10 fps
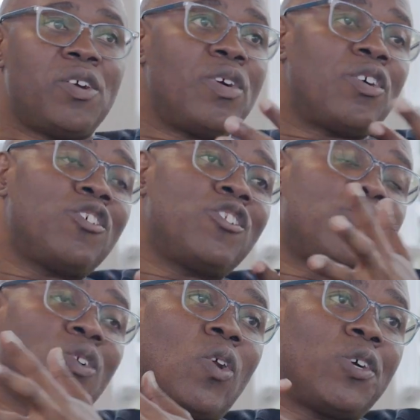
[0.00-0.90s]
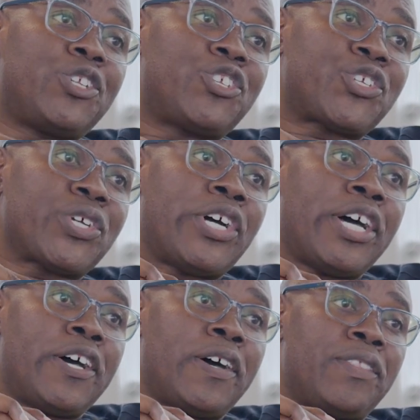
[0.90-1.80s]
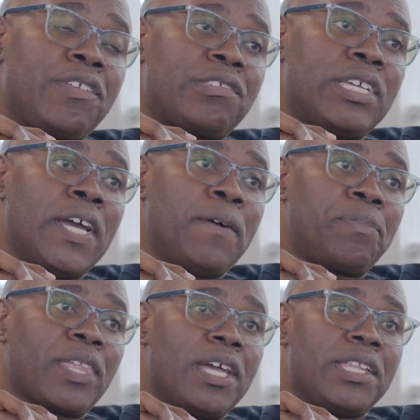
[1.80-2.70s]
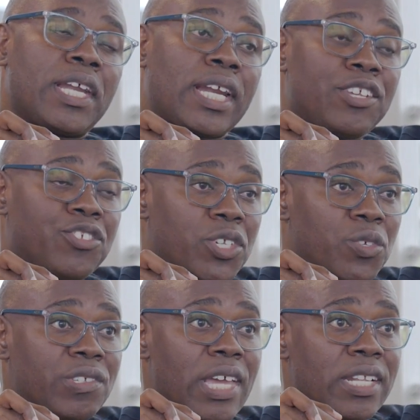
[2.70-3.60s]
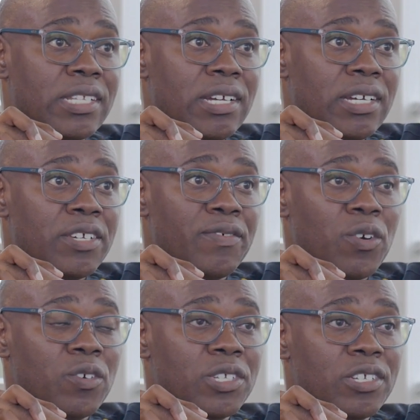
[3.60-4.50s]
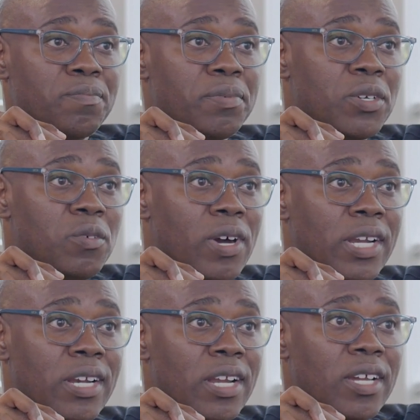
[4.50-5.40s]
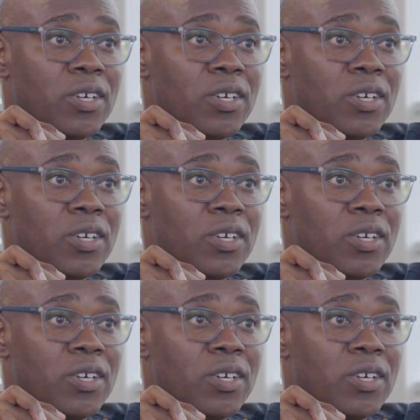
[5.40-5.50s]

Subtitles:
We're going to launch this year the Rescue Center, if I could just pick one,